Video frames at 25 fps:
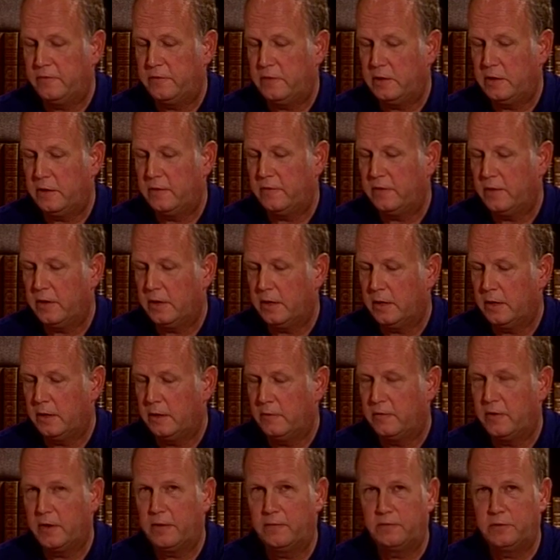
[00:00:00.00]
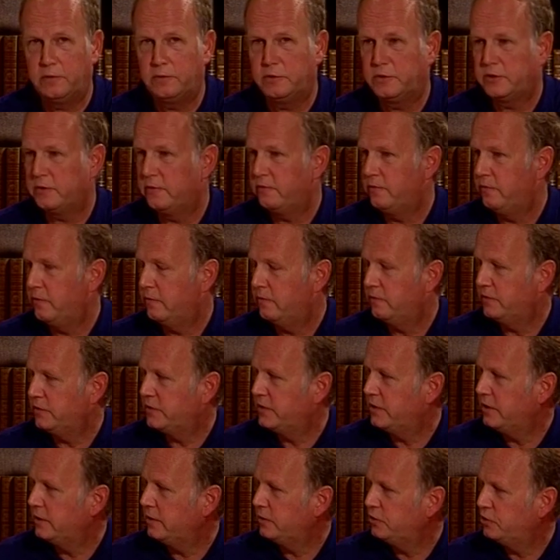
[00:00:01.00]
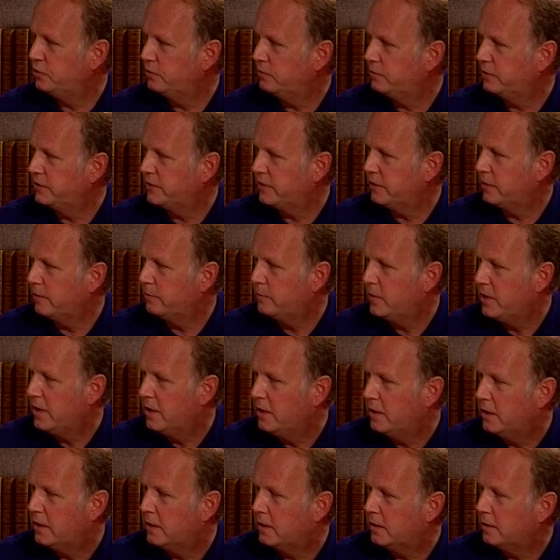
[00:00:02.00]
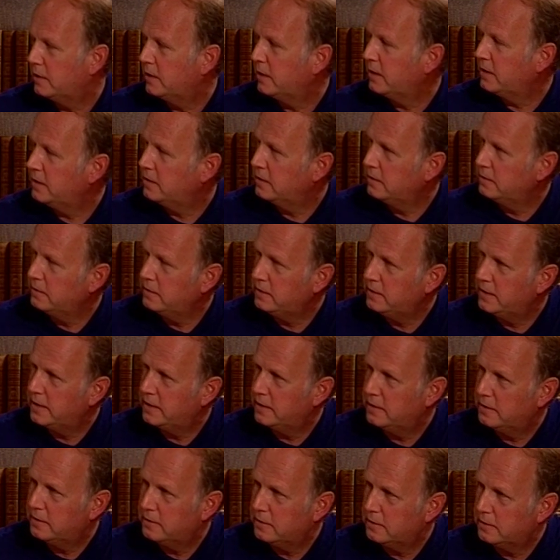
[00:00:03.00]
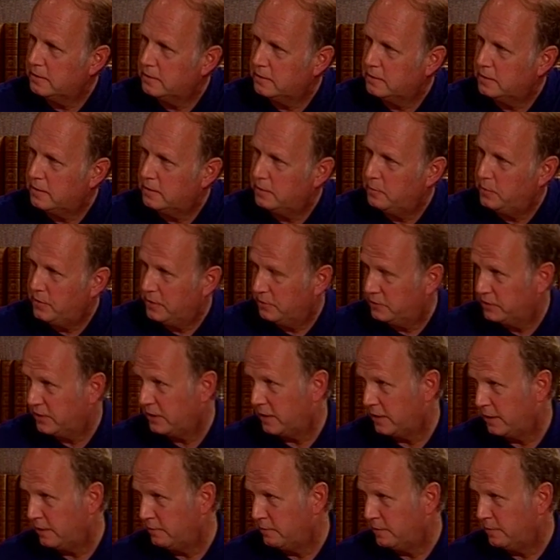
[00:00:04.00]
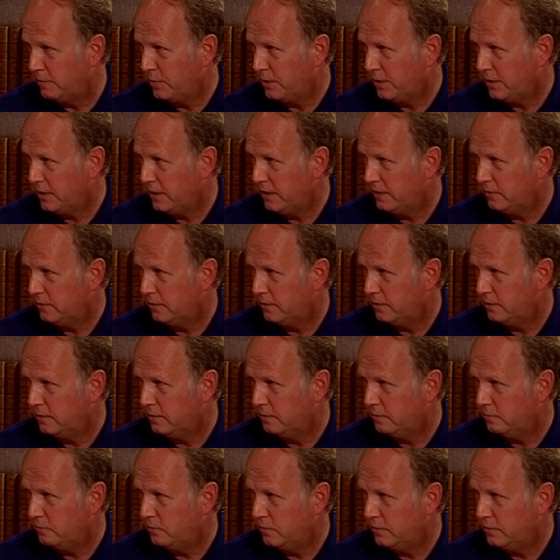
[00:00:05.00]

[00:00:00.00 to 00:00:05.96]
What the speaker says: if our viewers are visiting Jerusalem, they can get they'll be able to hire a bike and